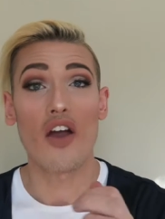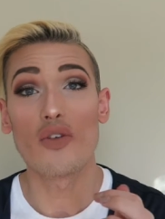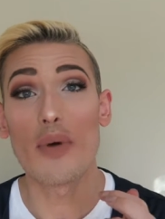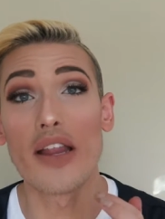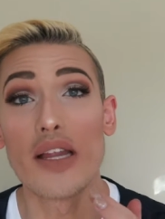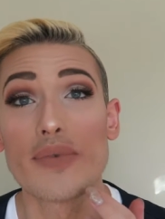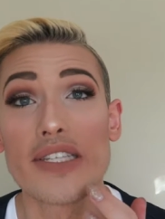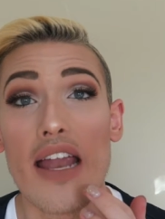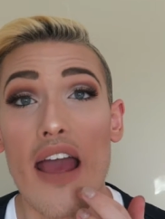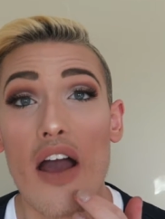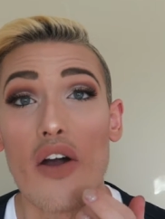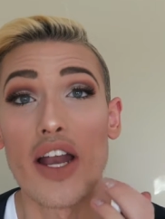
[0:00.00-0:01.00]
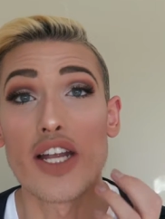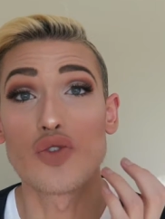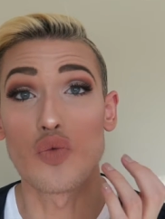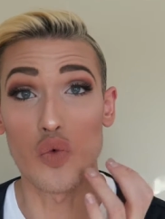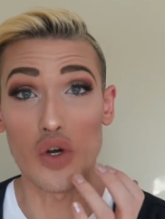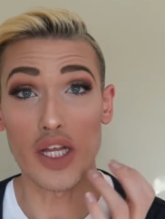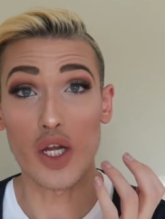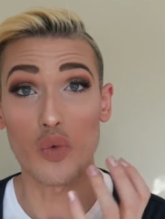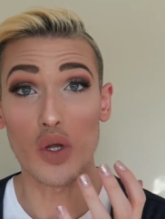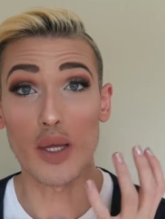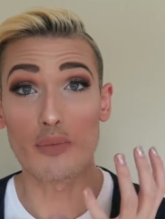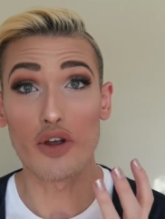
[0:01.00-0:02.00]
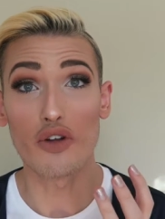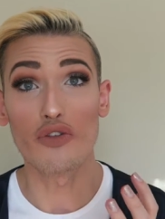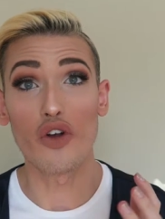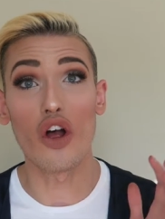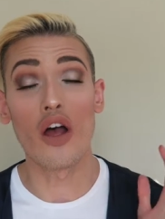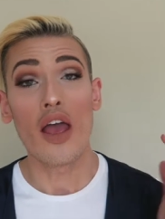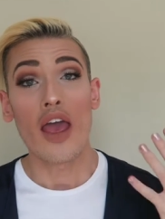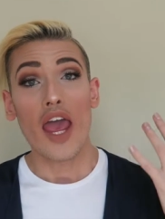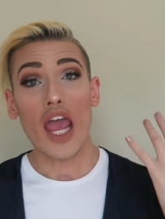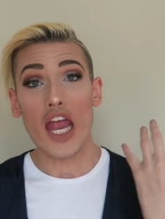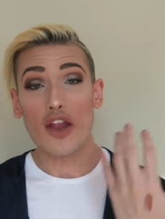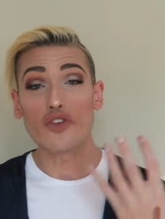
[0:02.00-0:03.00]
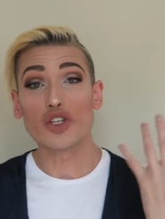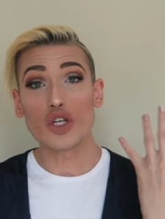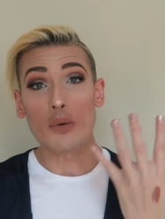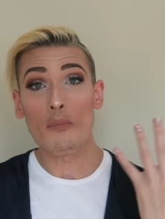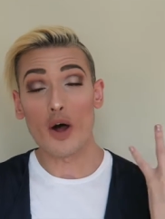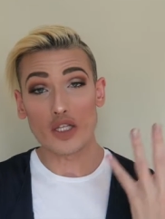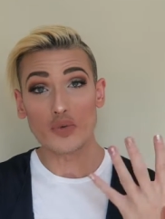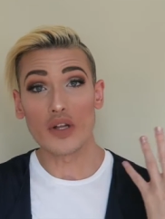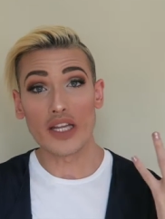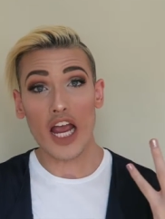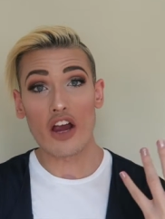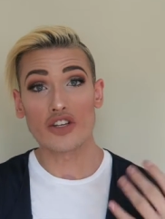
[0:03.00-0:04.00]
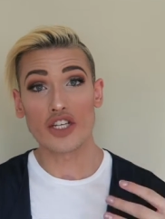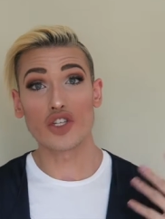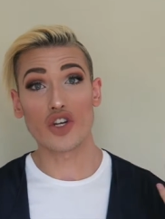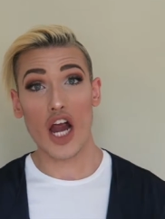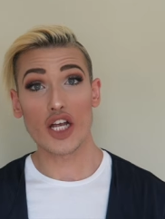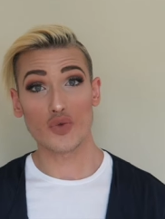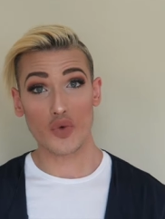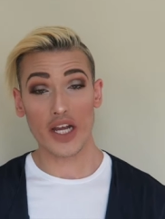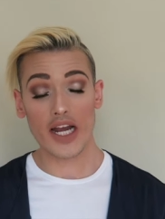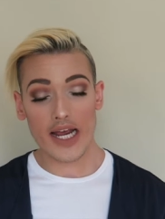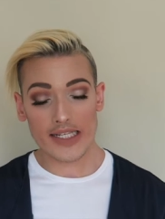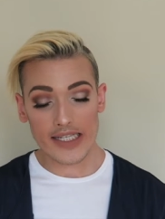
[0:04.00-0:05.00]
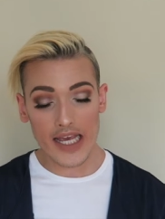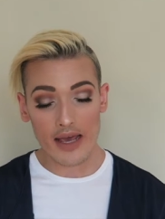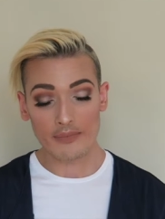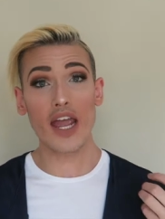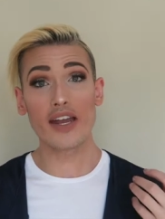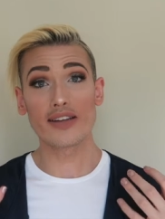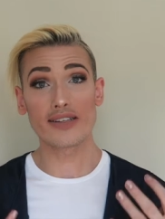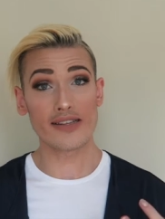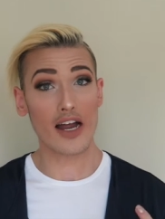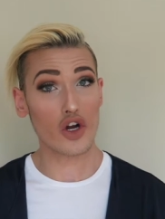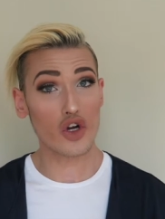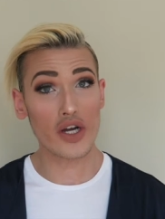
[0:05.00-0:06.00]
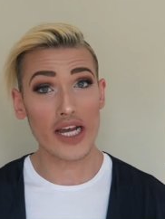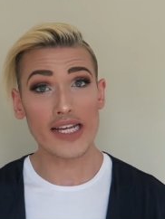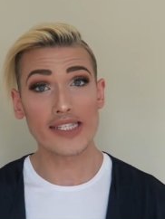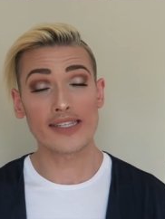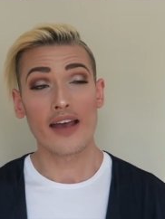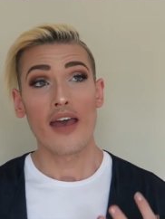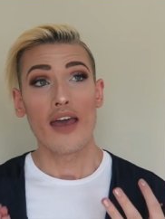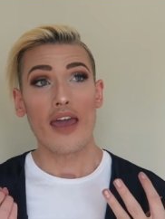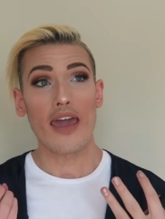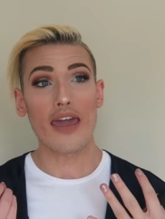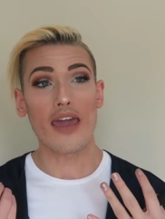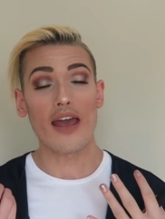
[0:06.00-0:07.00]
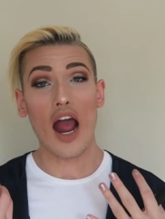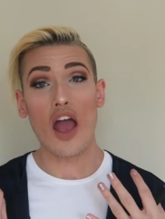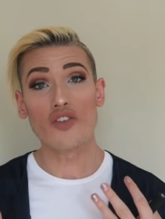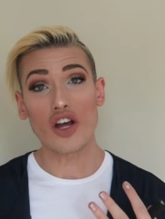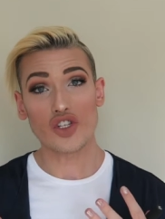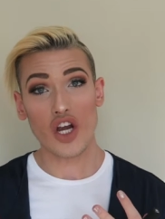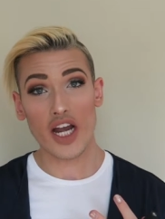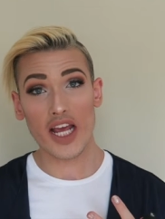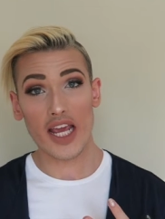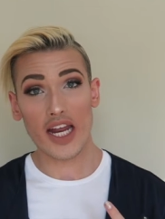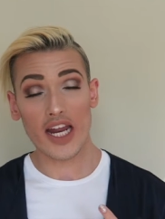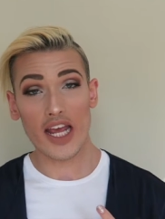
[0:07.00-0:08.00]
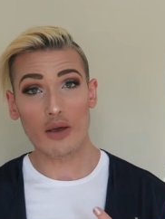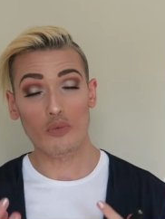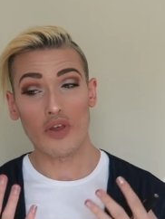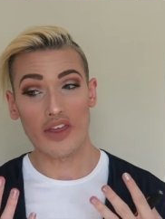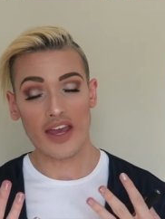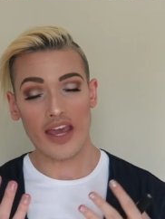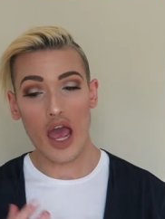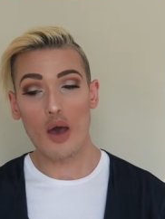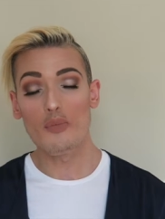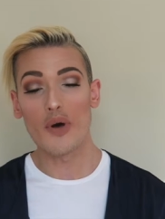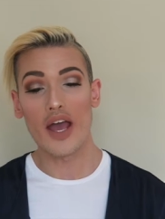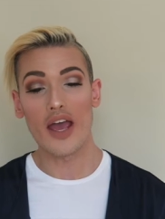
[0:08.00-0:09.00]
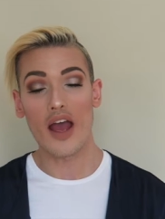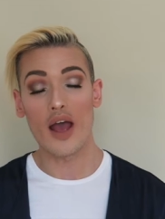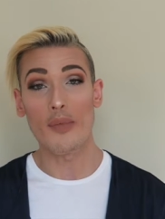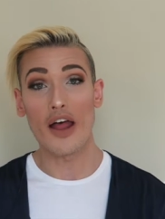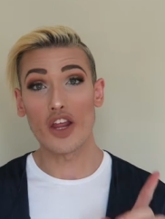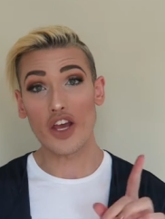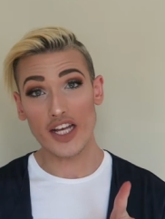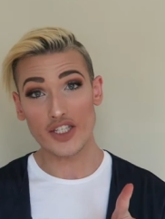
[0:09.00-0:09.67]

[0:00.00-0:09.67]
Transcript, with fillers: have it on my lips now and it's really, really beautiful. And if you do multiple layers, it dries really nicely and it does not crease. And I have not tried eating with it yet, but um, I'll let you